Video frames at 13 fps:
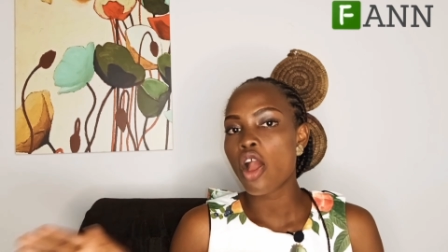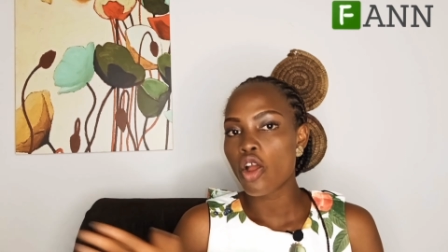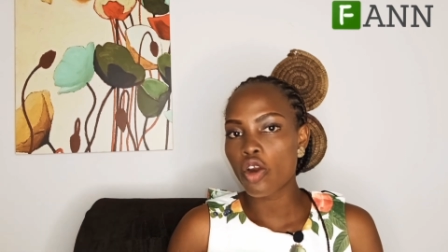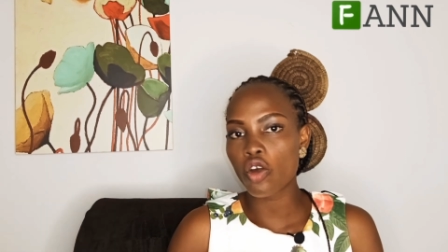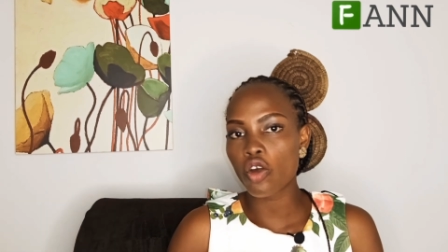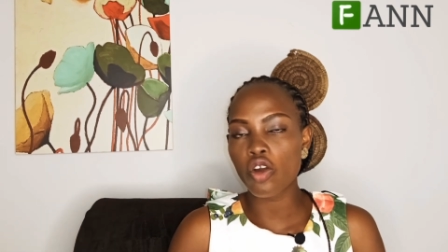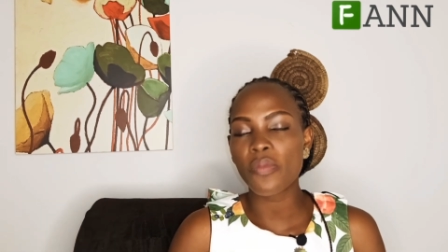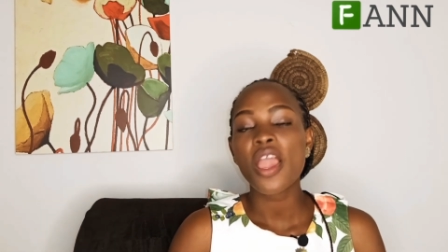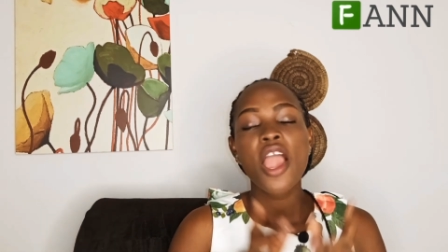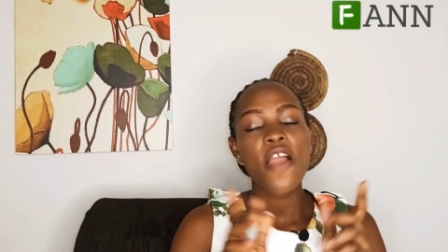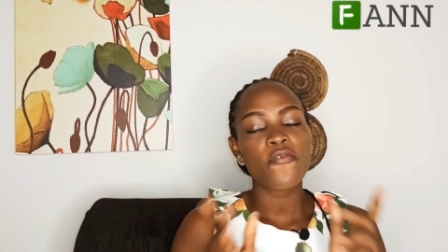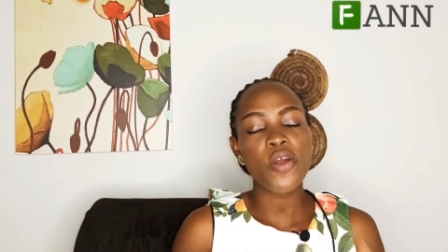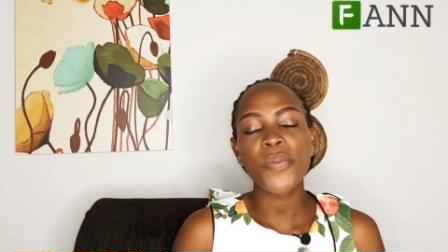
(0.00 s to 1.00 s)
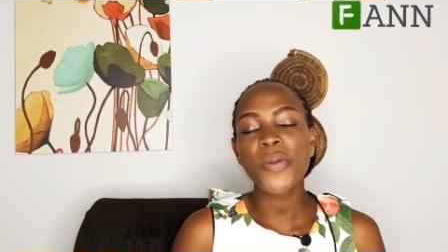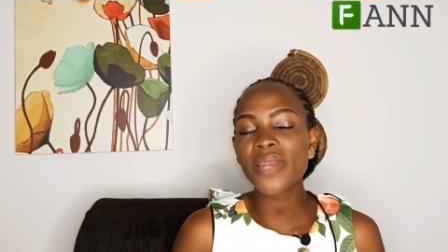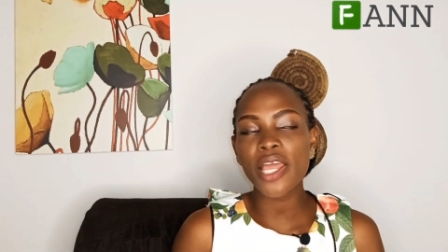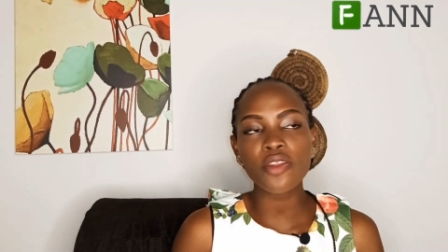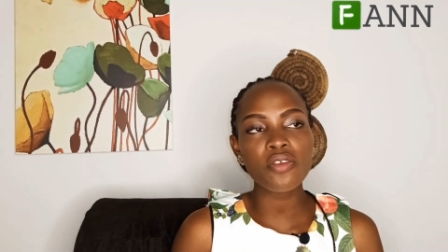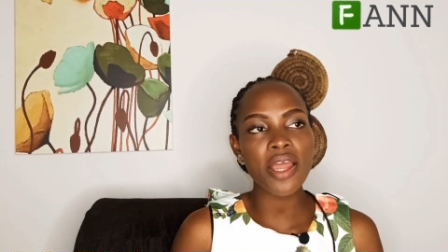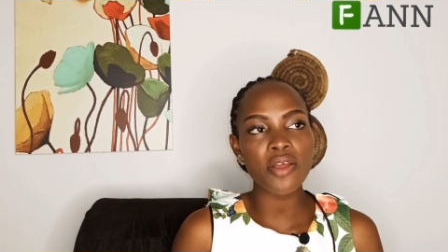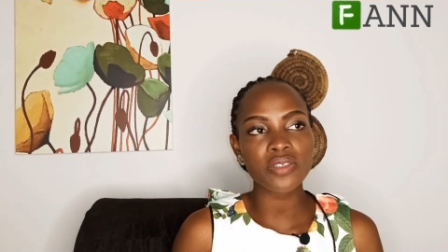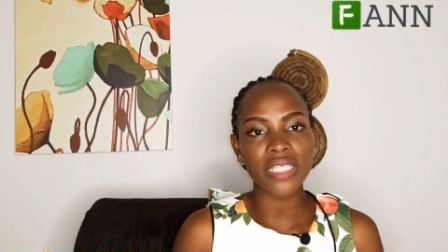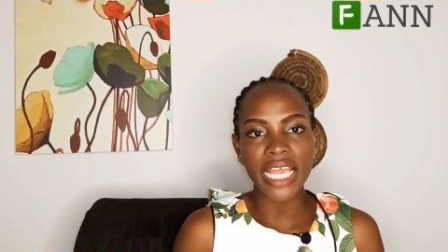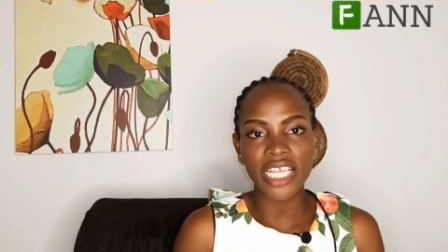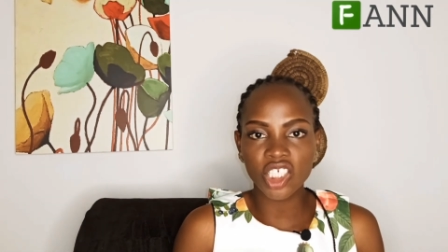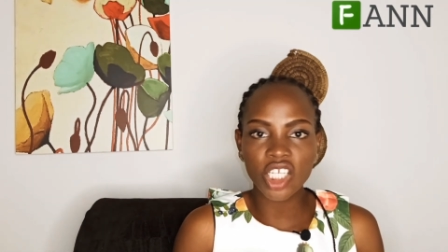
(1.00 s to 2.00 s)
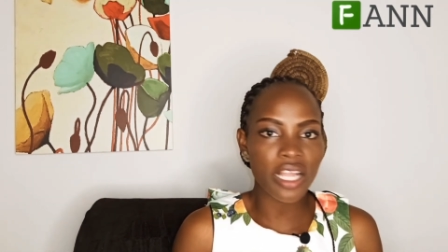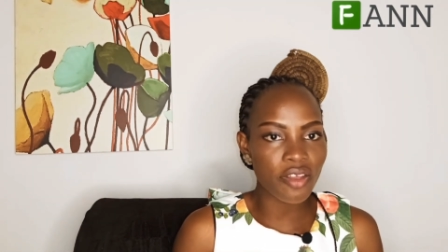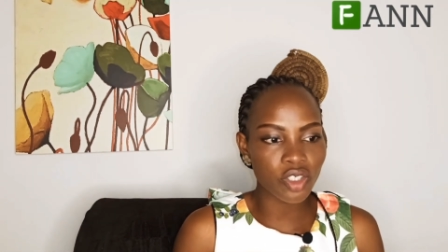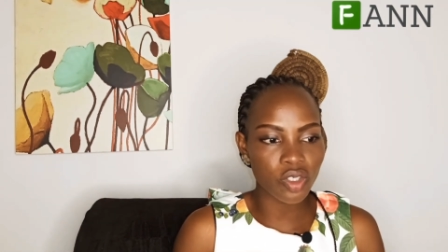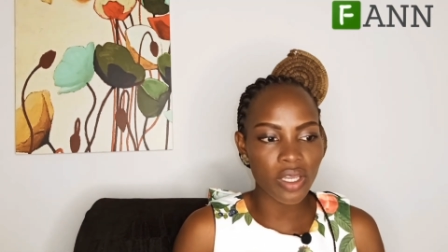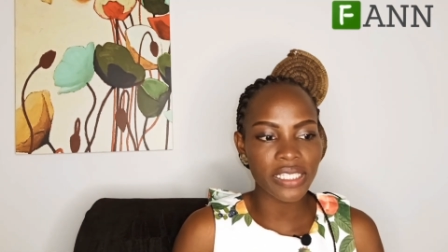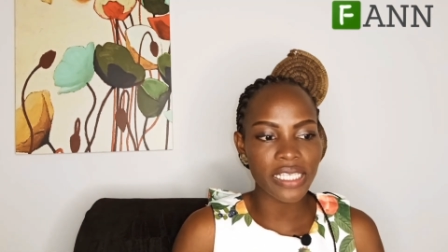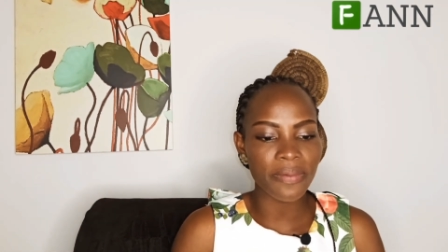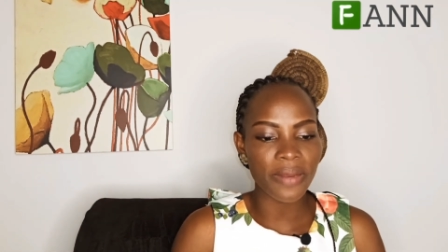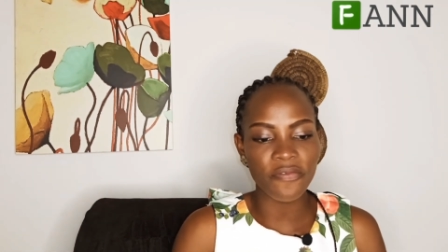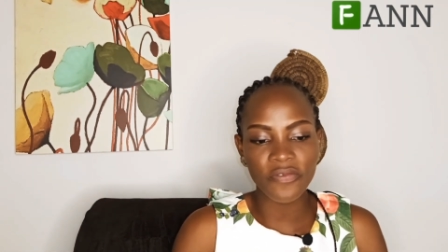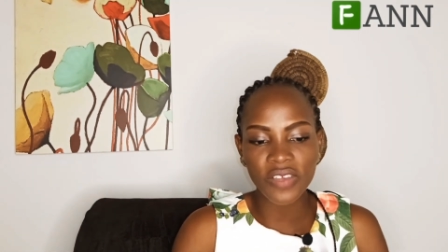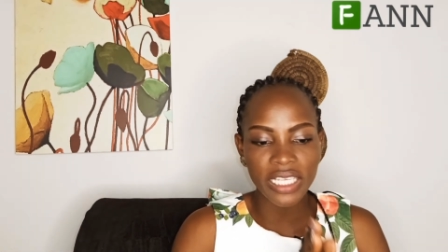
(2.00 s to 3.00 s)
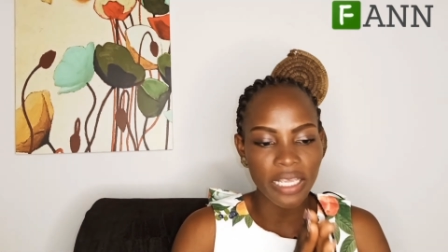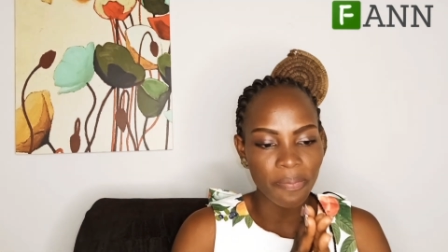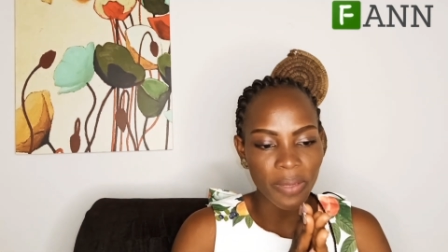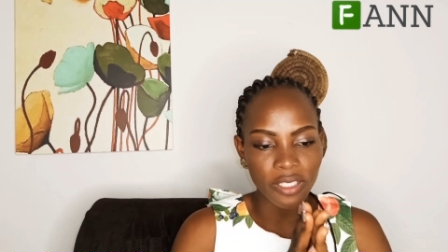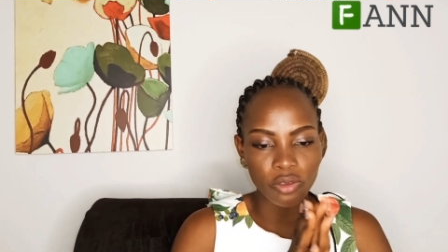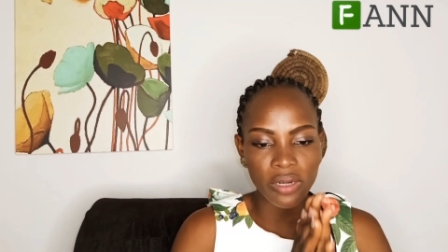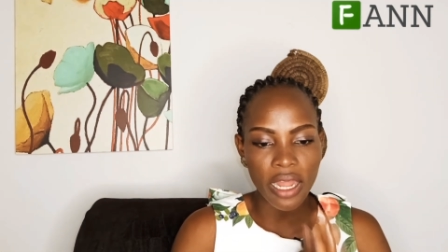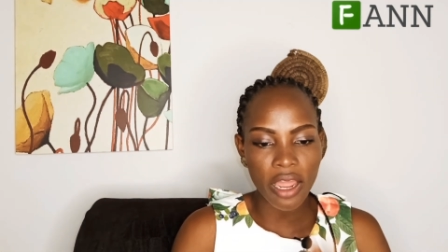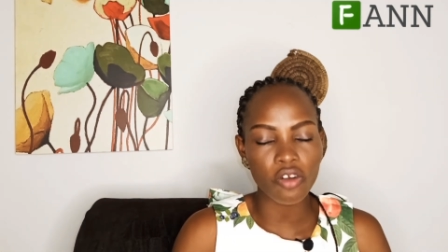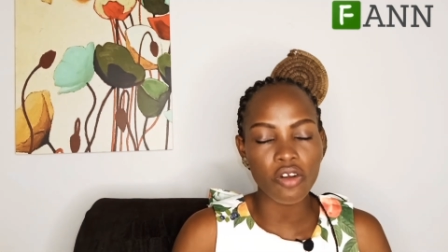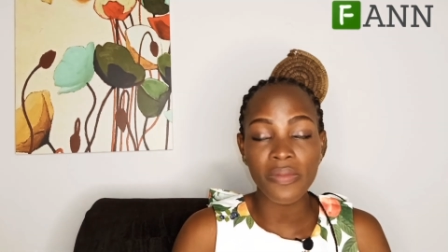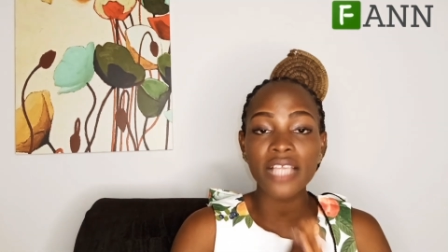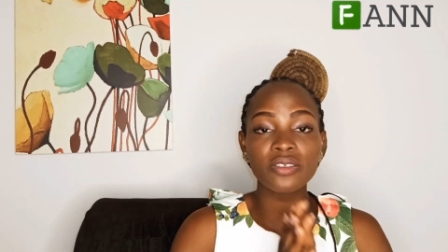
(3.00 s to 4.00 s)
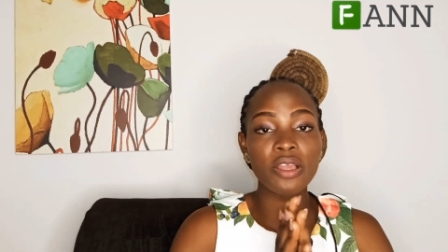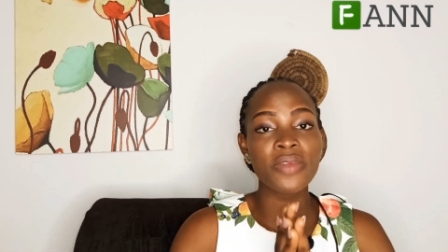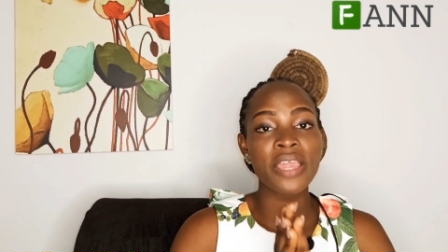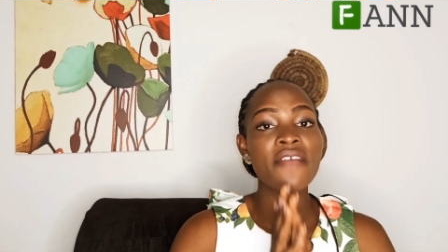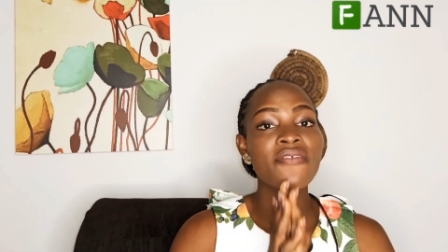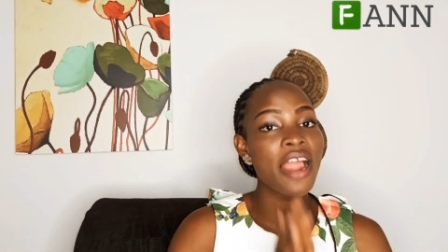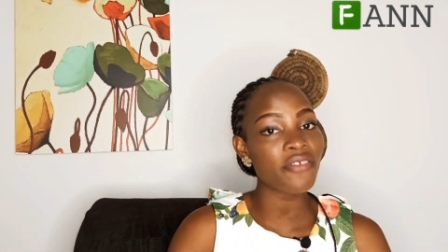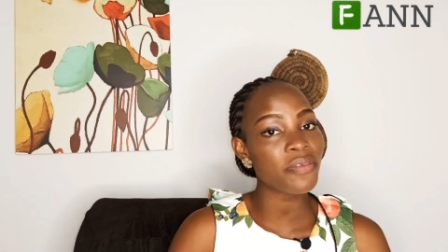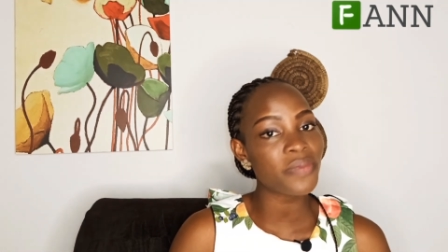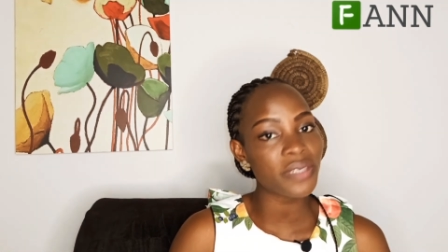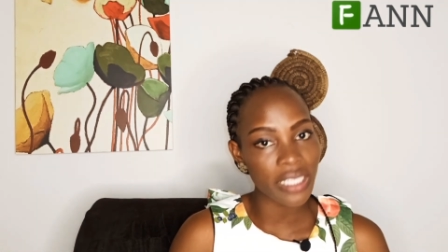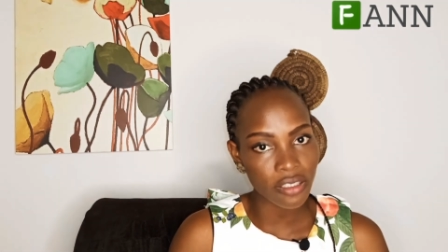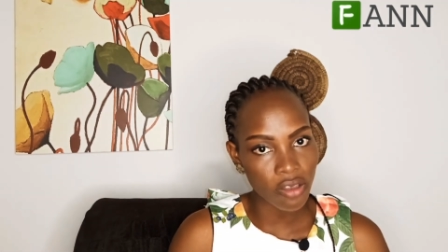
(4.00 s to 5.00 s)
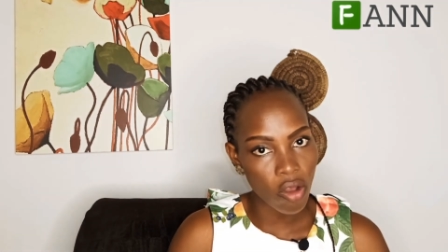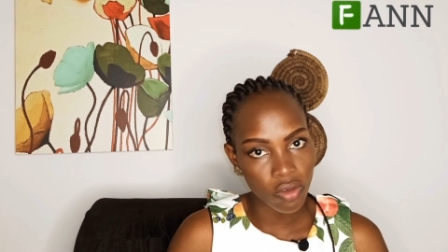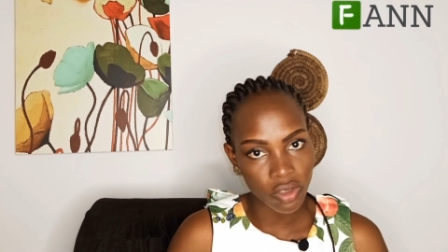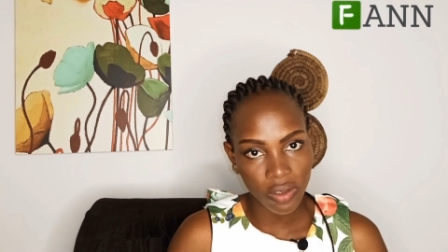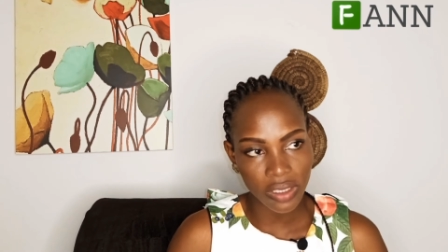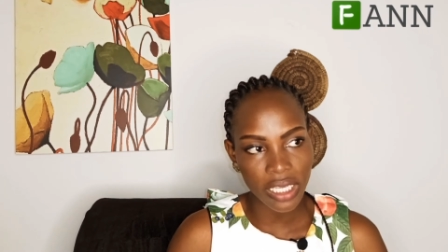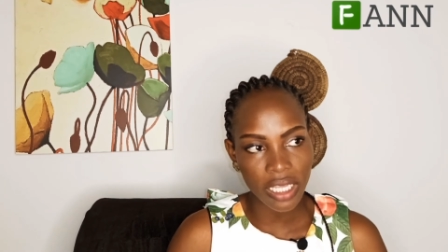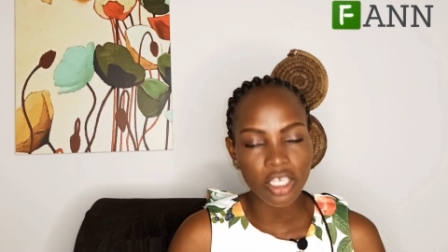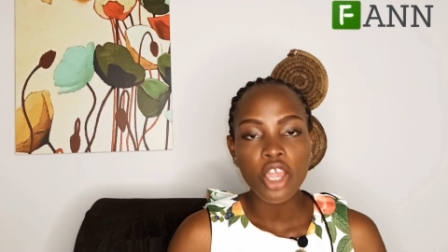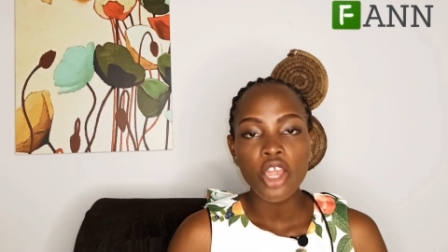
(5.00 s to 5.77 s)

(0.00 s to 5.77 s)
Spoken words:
crop. For people that don't know how to check out soil type that fit the particular crop, that's why we have agribusiness consultant.